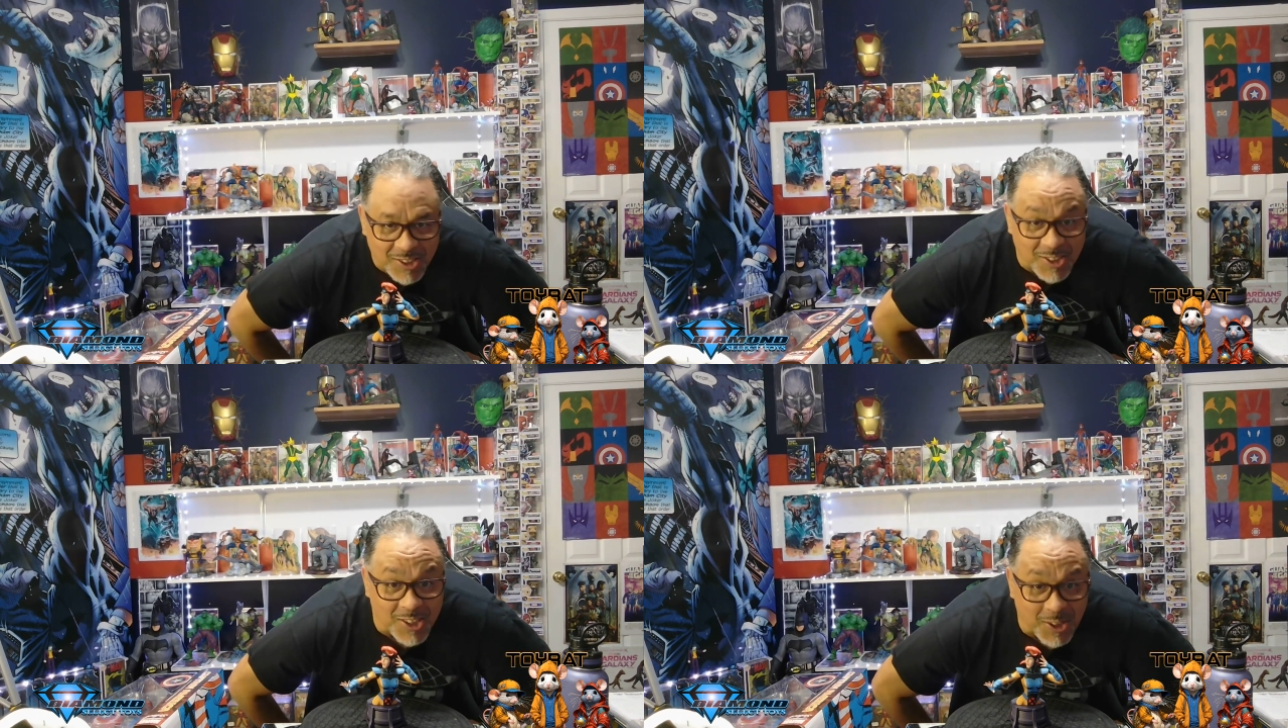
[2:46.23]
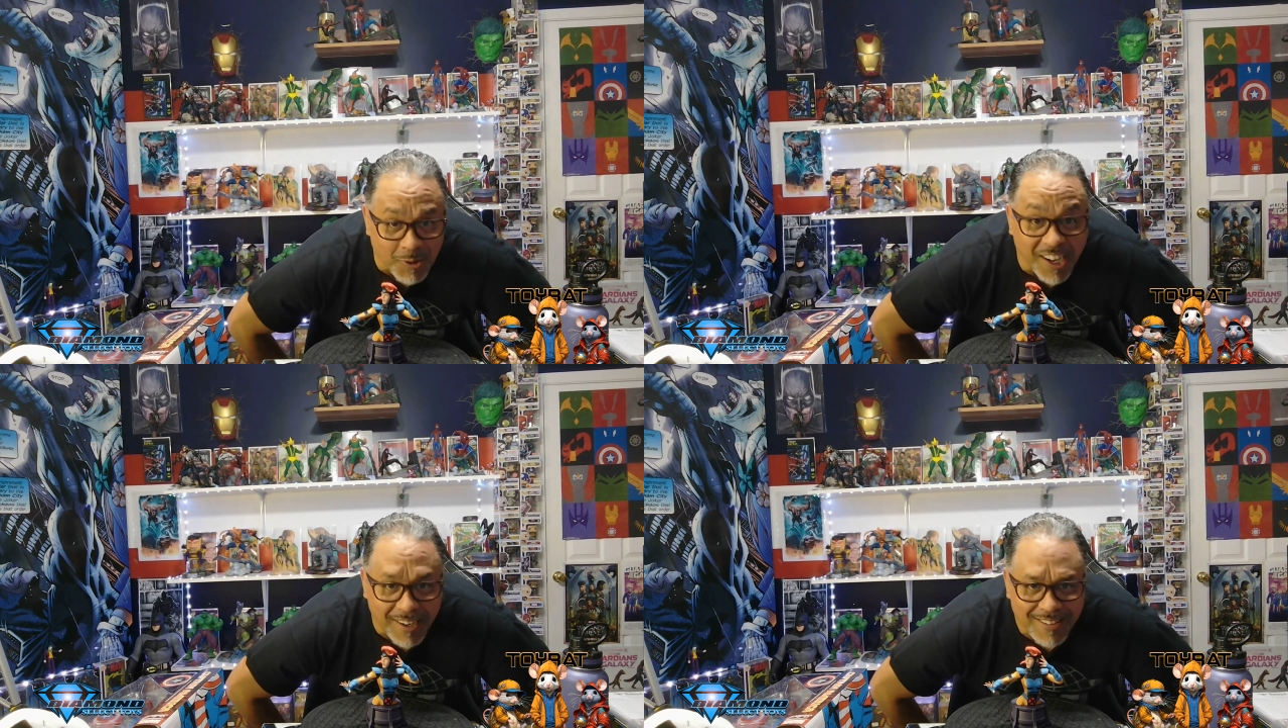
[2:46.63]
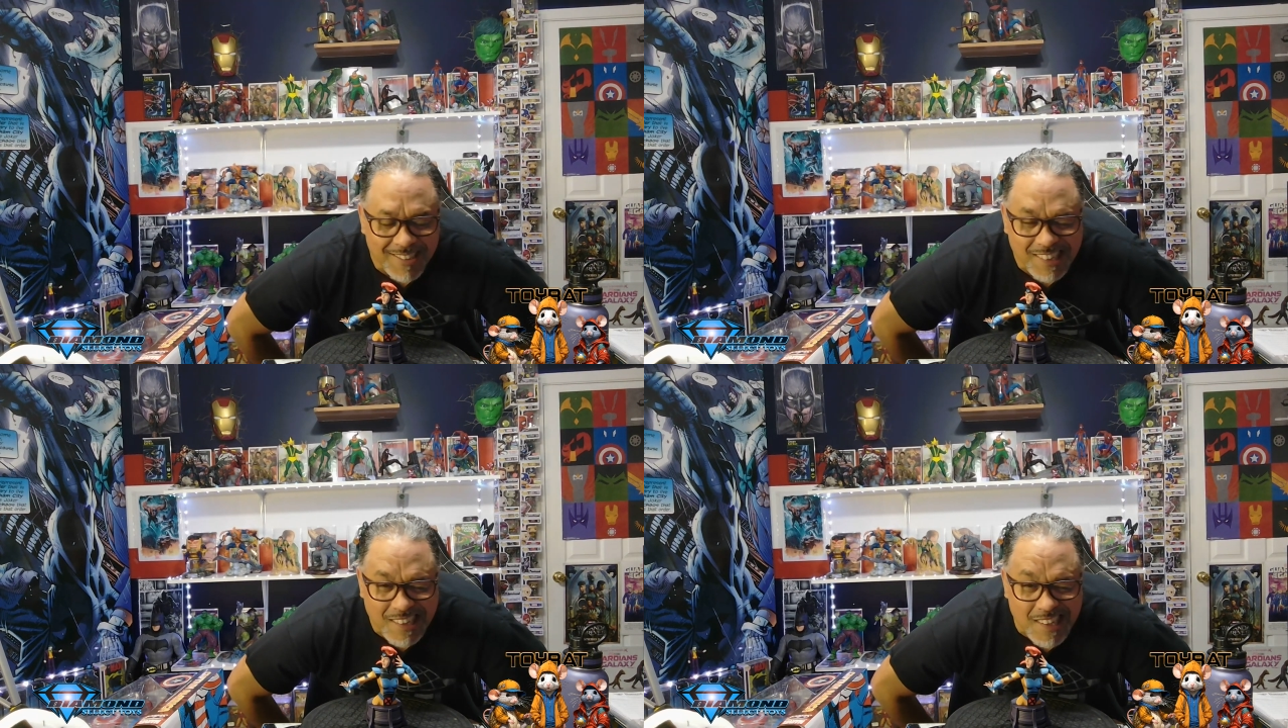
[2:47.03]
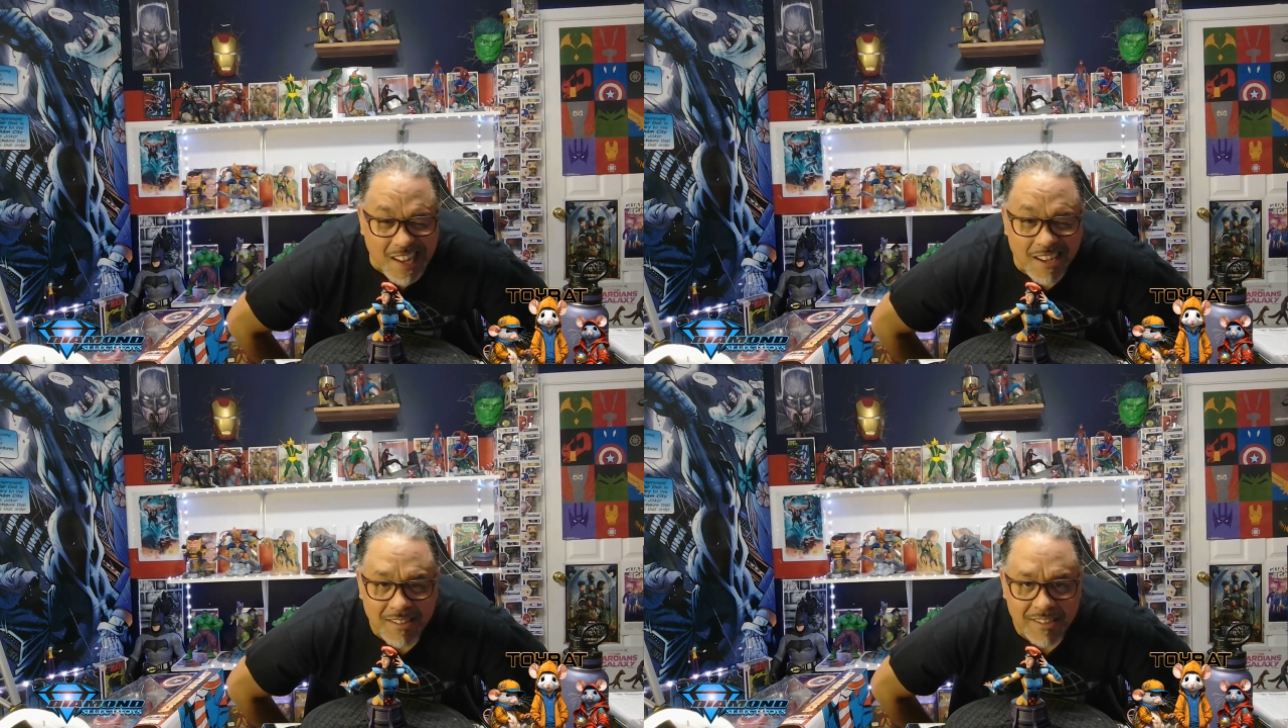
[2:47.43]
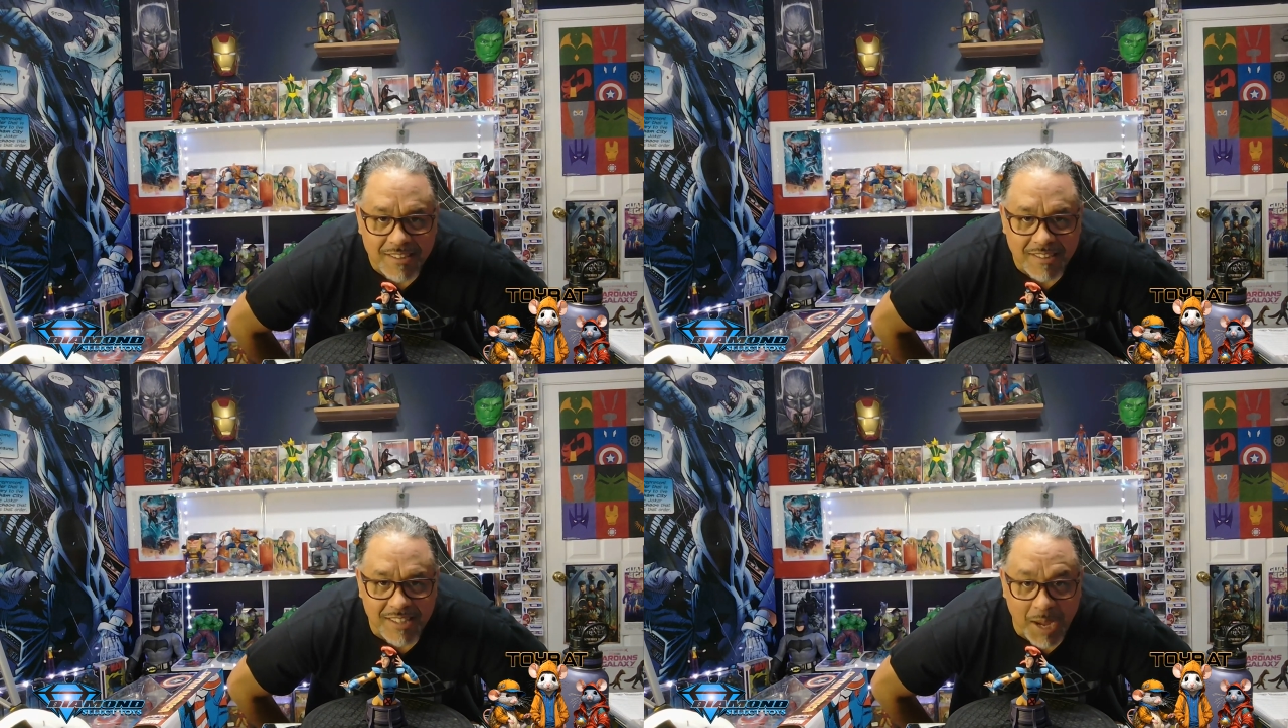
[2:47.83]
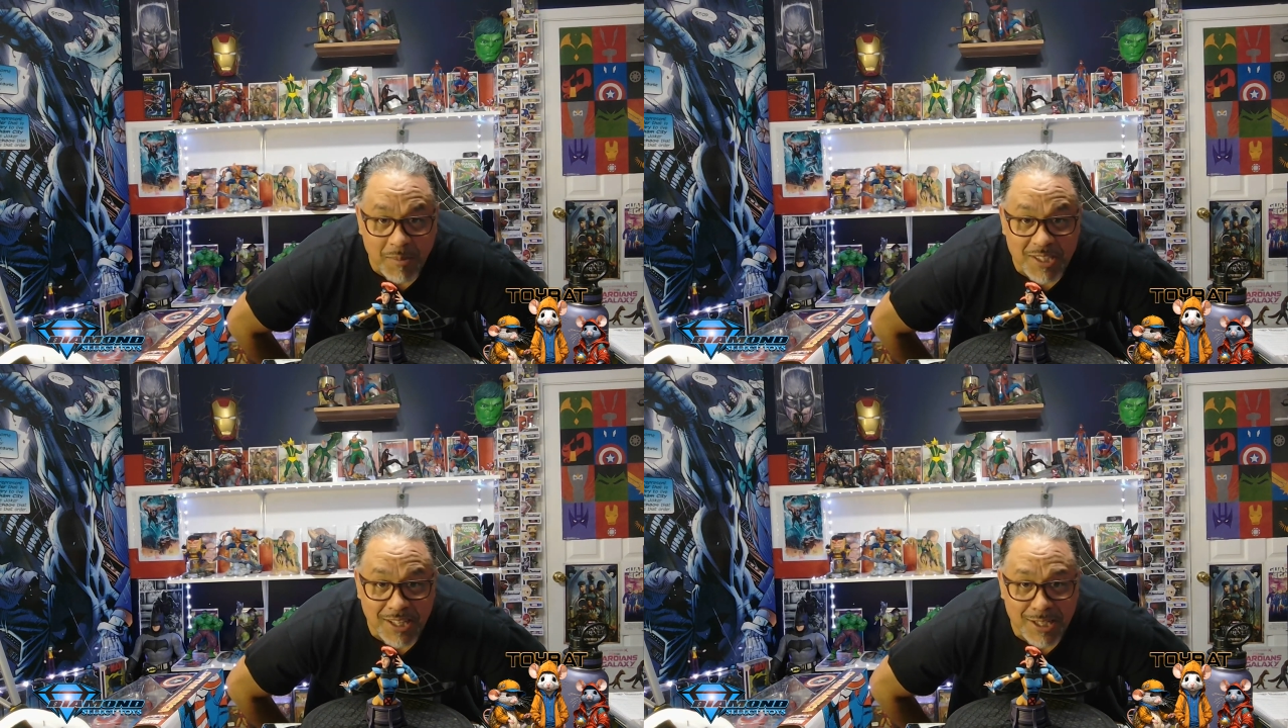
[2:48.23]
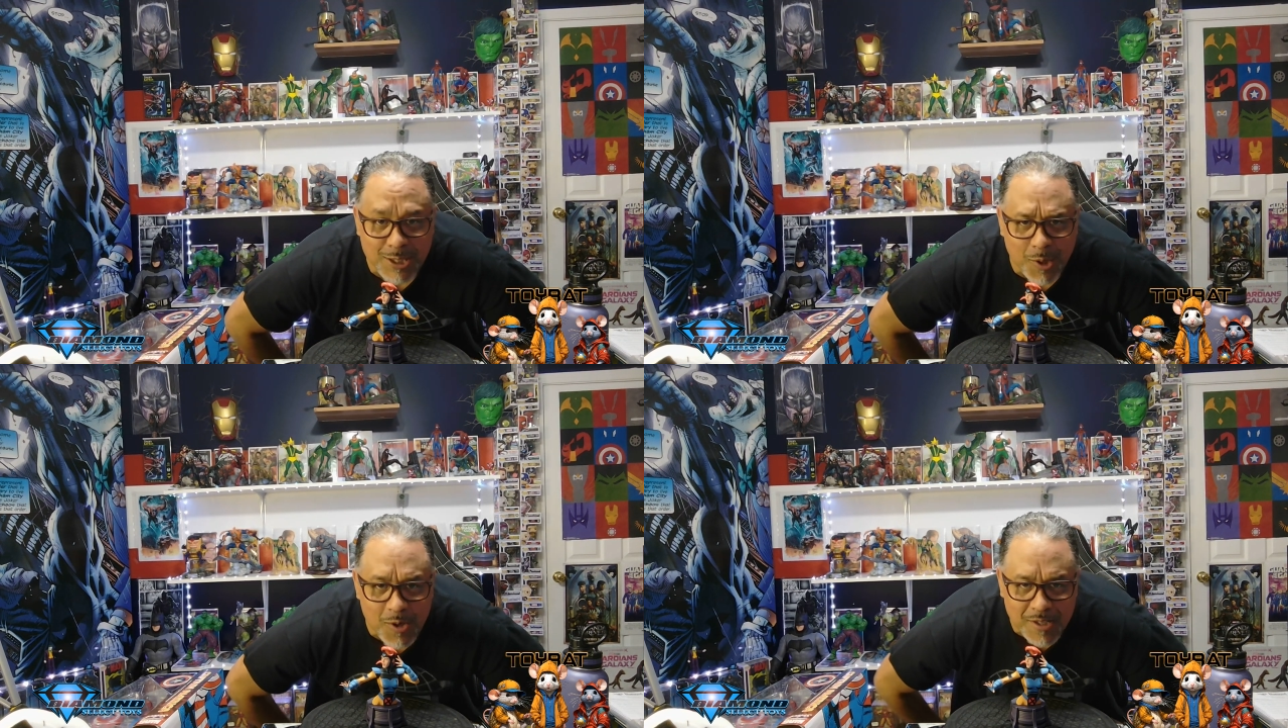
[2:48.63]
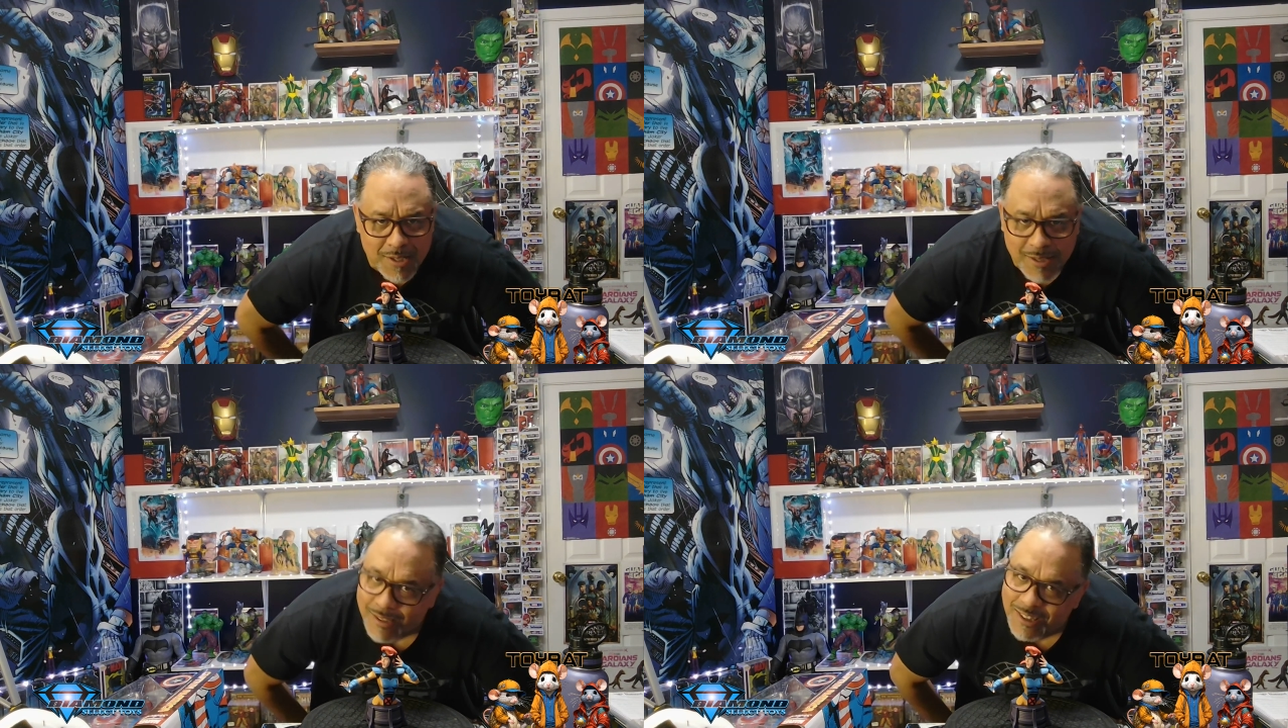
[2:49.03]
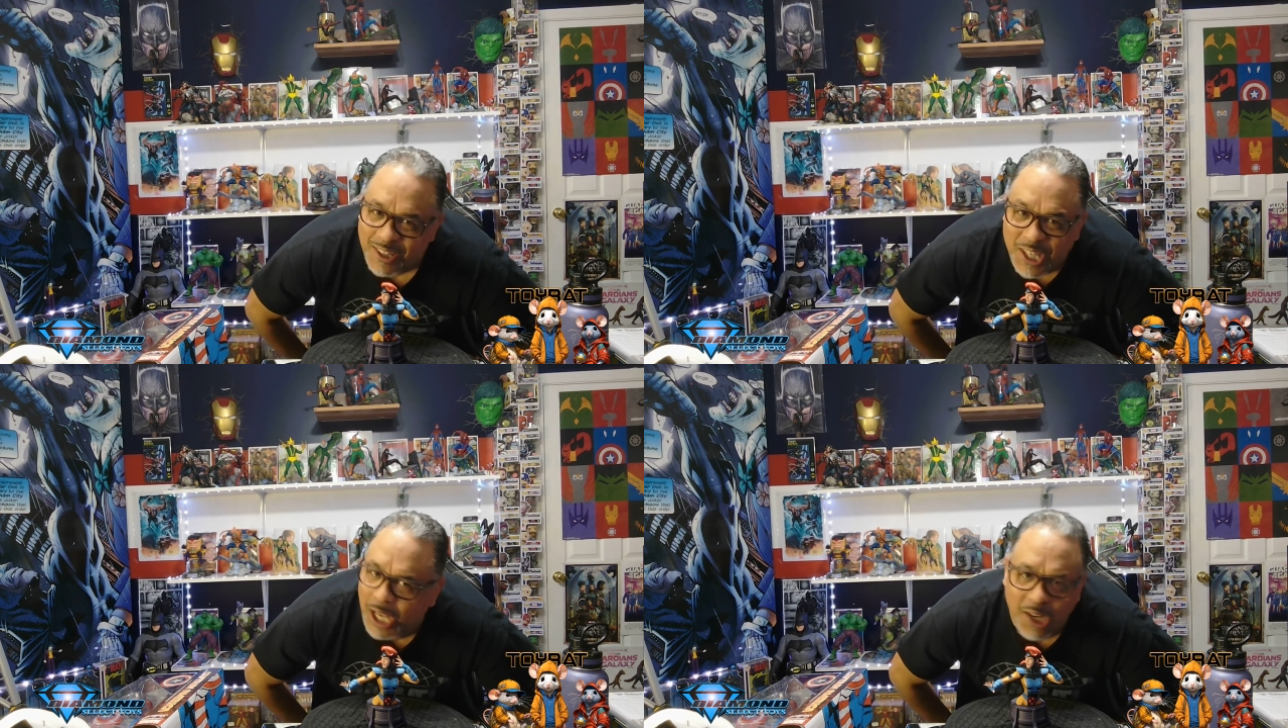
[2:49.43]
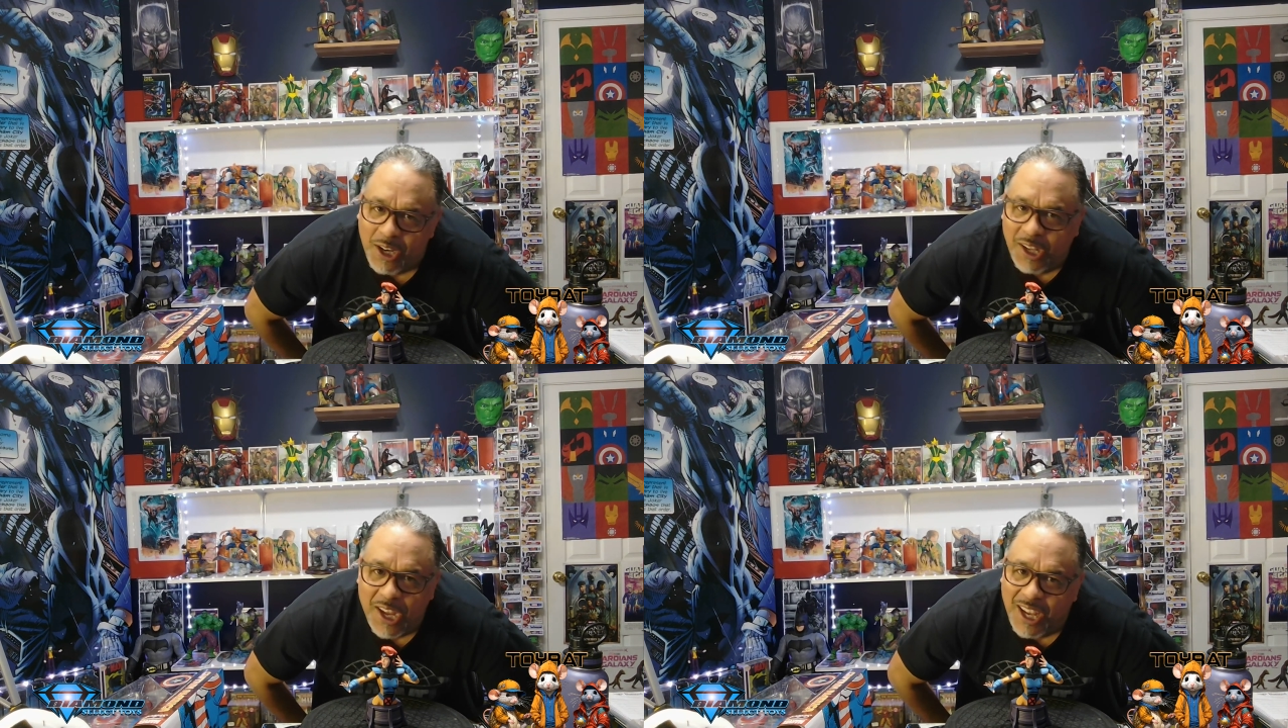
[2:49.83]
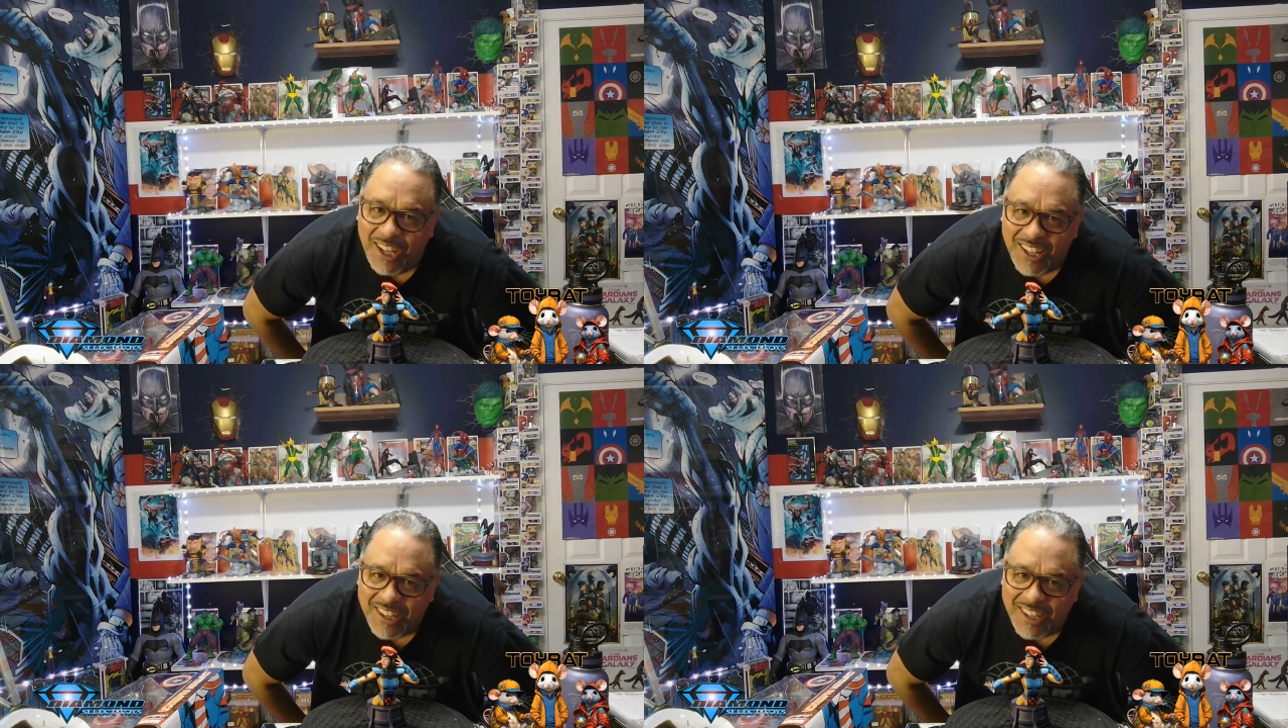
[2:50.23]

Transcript: Jean Grey. Diamond Select Toys, you did it again.